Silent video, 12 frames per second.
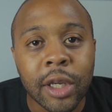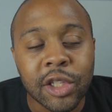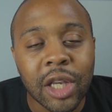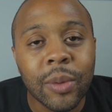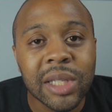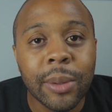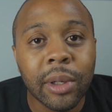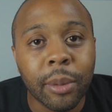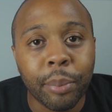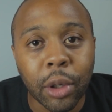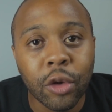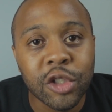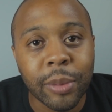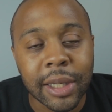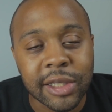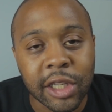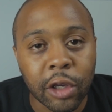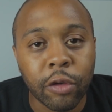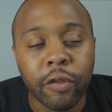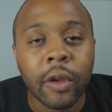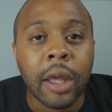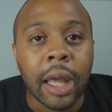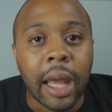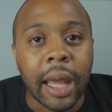so I was able to compose myself
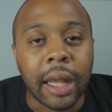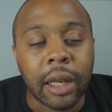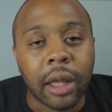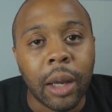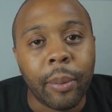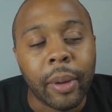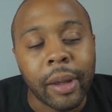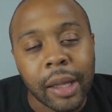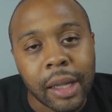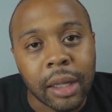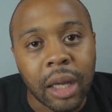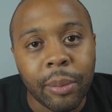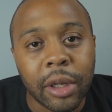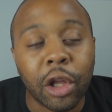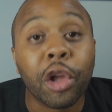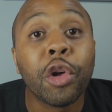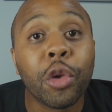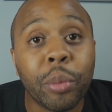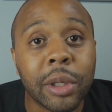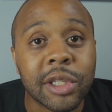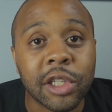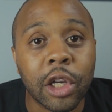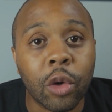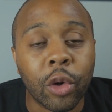and come, and come in a little bit
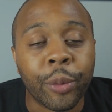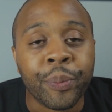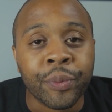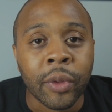slower.